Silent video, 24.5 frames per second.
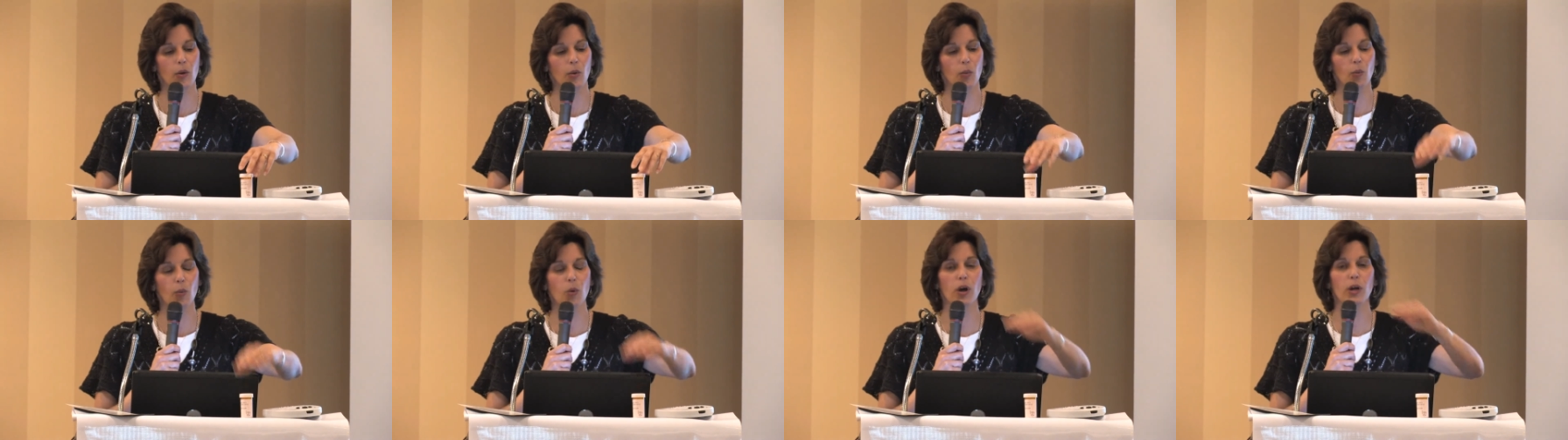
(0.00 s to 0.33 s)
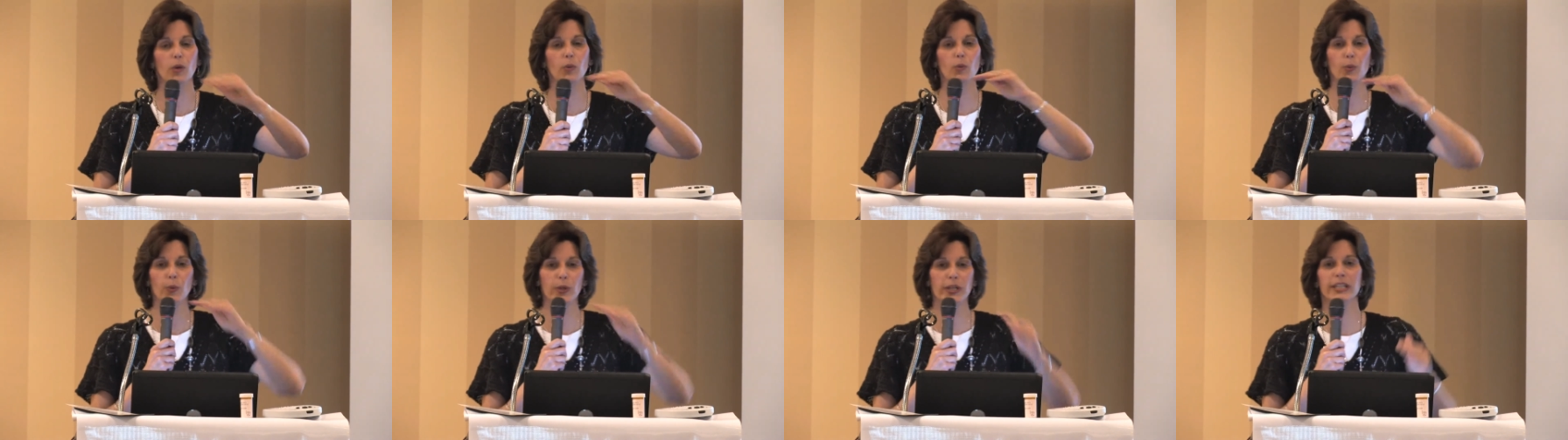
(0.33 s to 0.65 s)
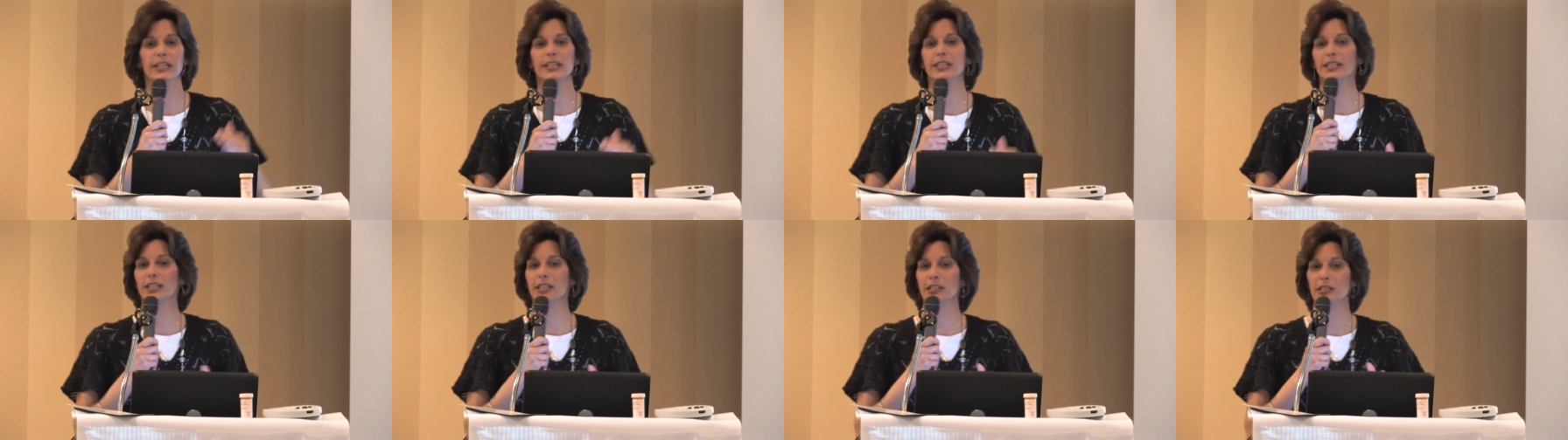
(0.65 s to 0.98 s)
What
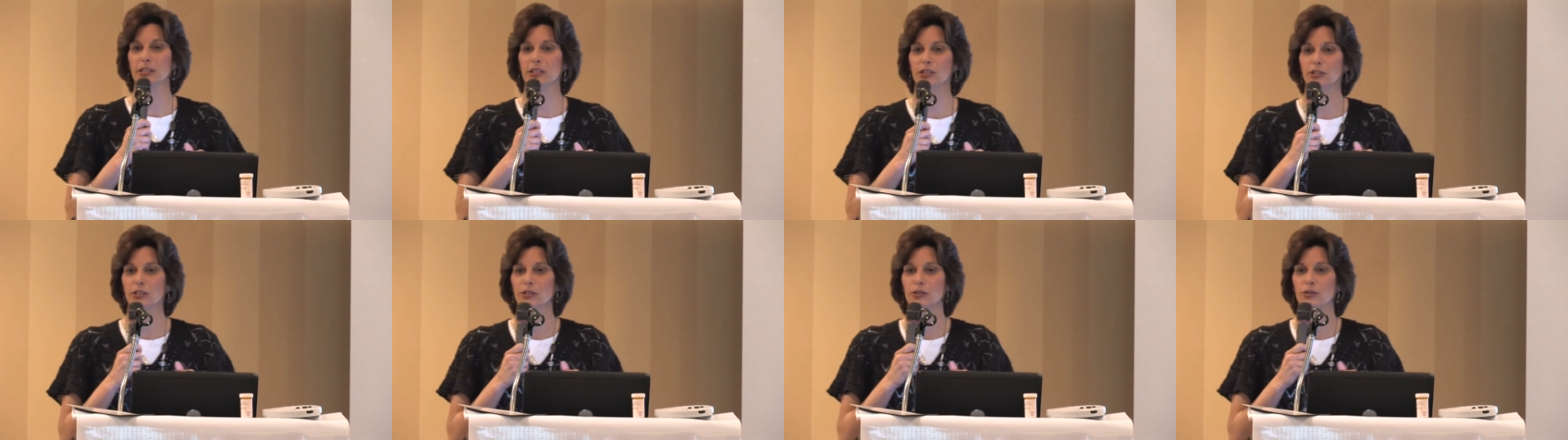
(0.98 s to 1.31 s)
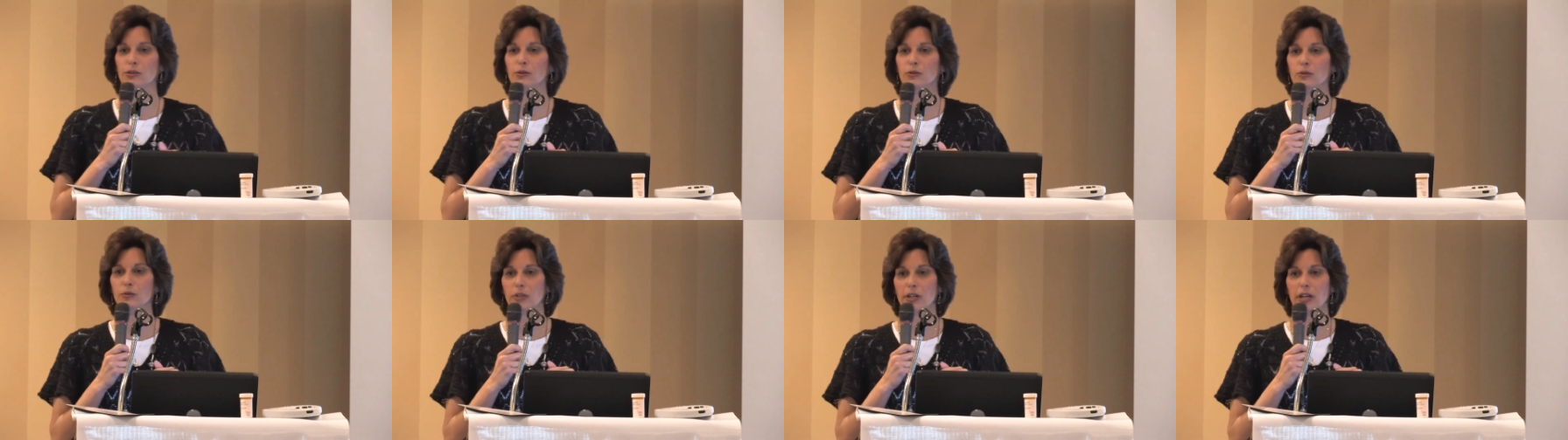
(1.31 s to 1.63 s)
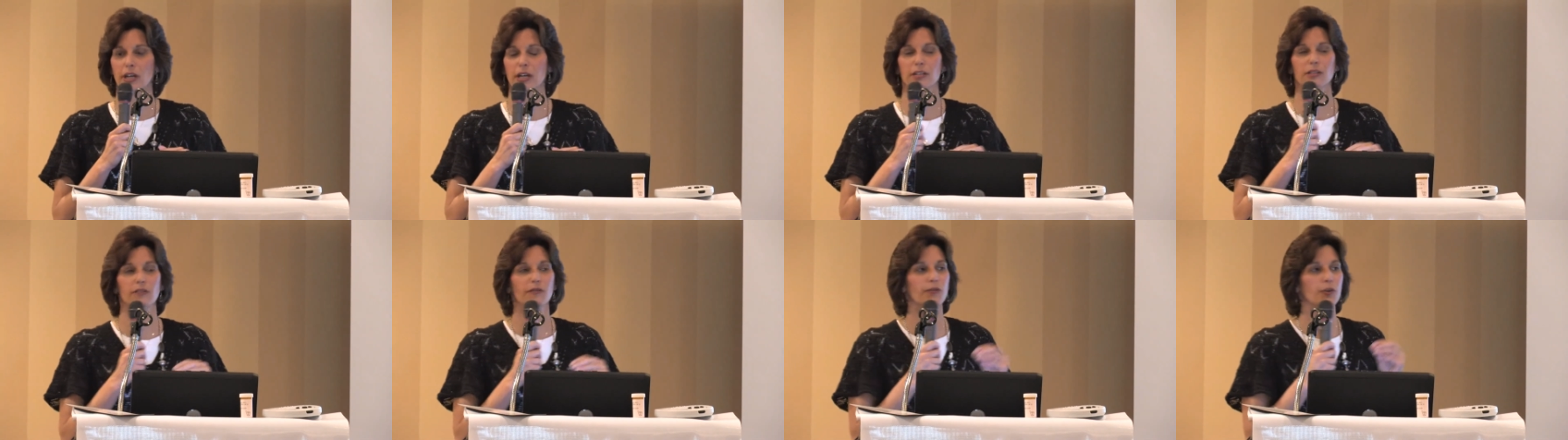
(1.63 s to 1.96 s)
we need to do
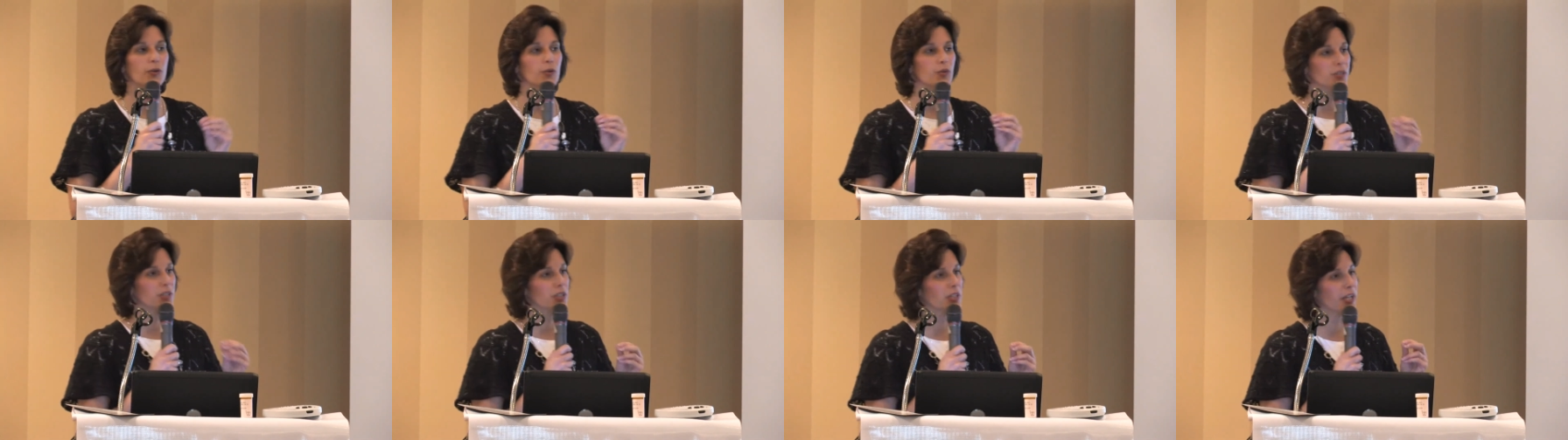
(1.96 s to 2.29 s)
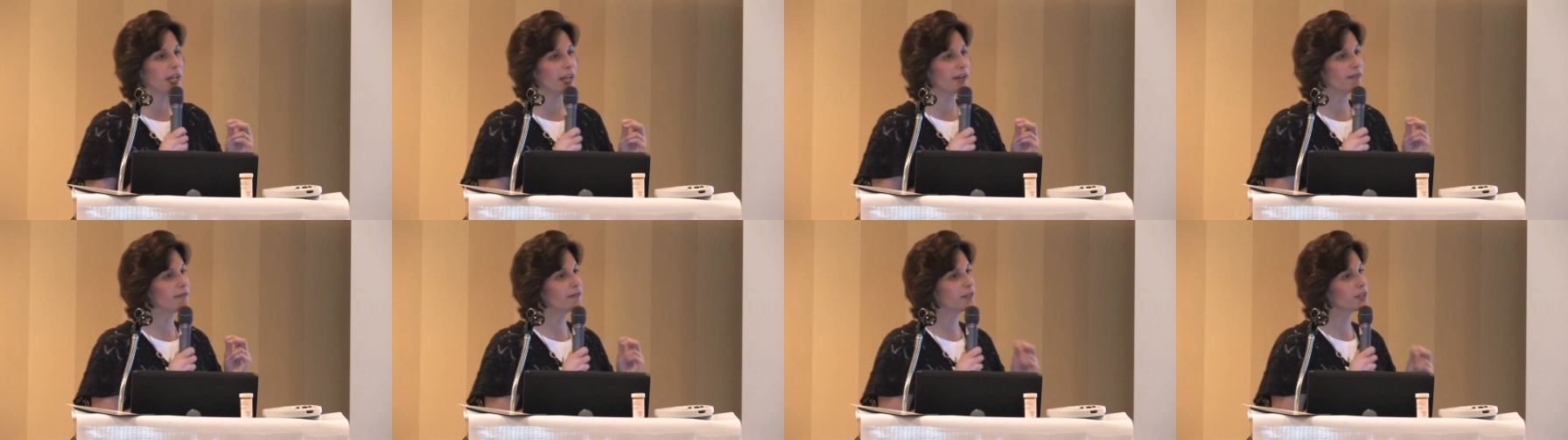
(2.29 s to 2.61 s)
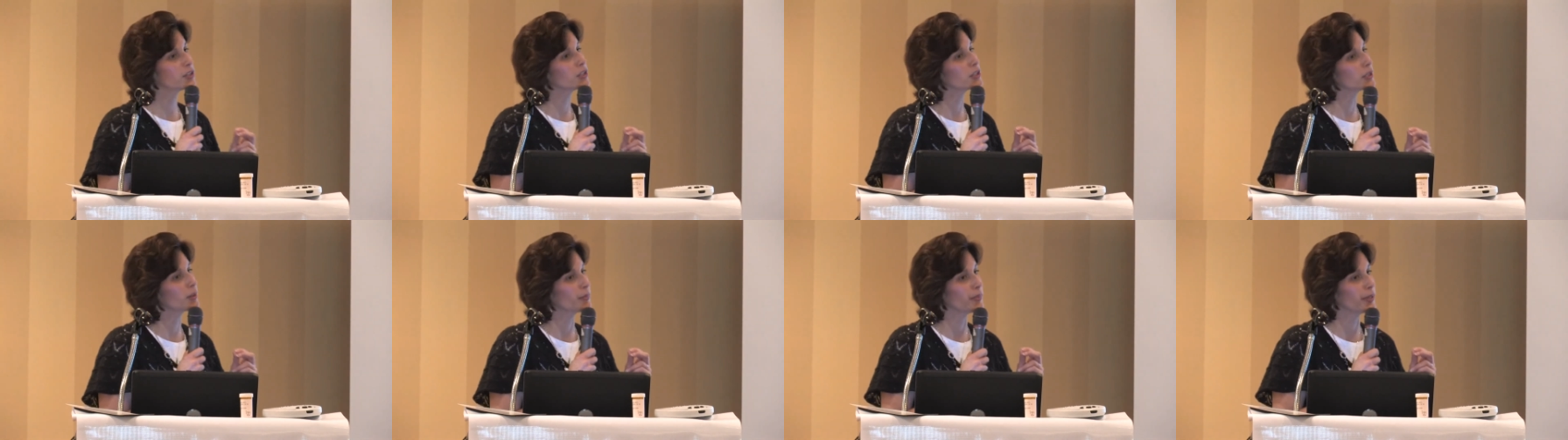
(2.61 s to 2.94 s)
as folks that have
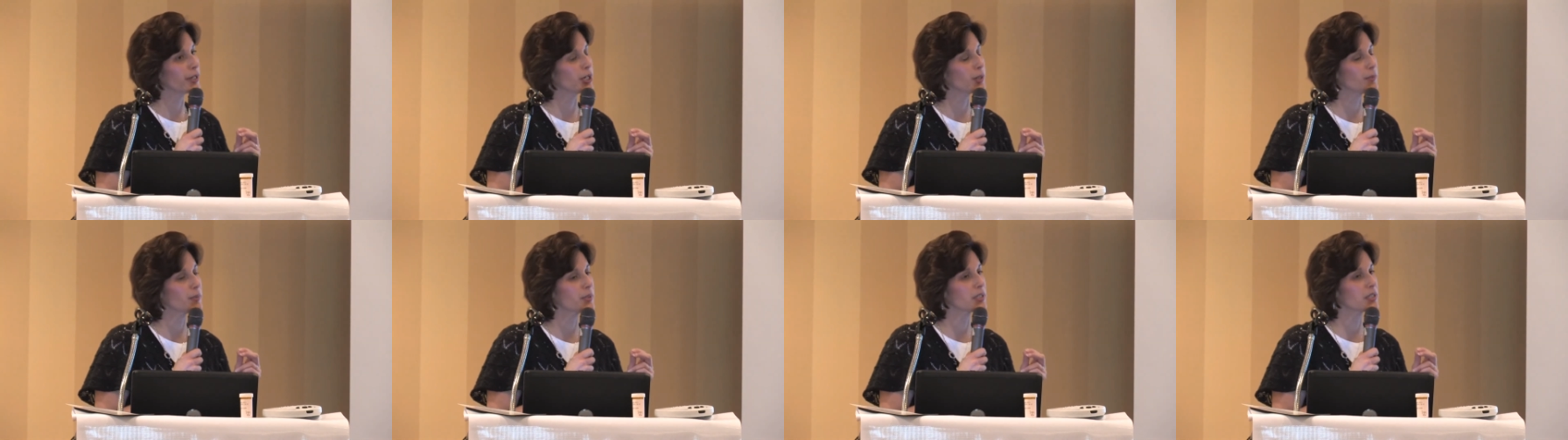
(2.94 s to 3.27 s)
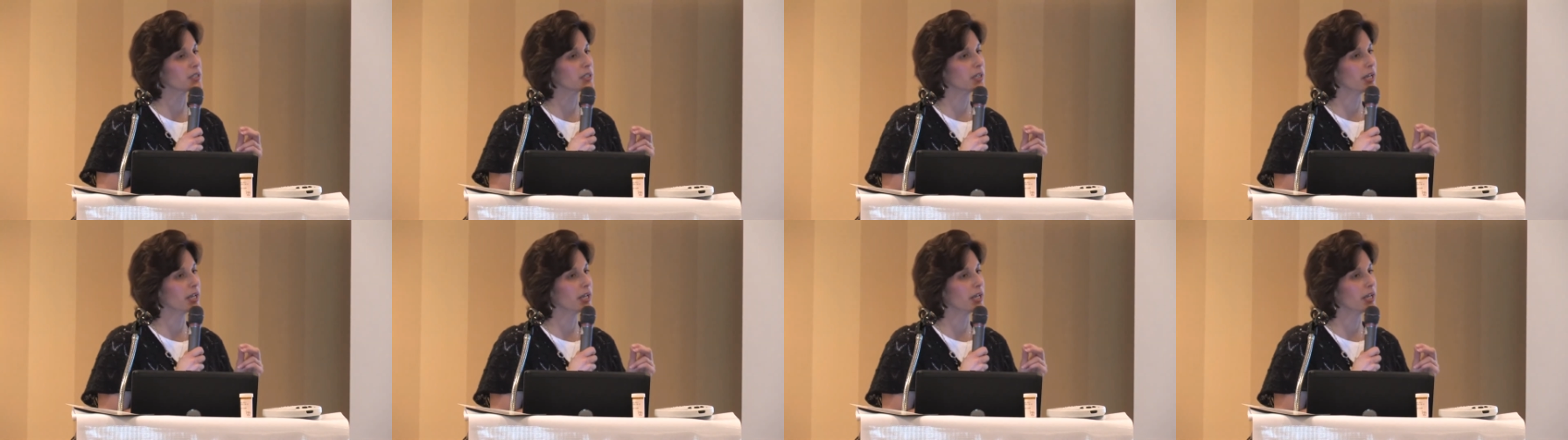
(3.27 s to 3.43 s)
vision impairments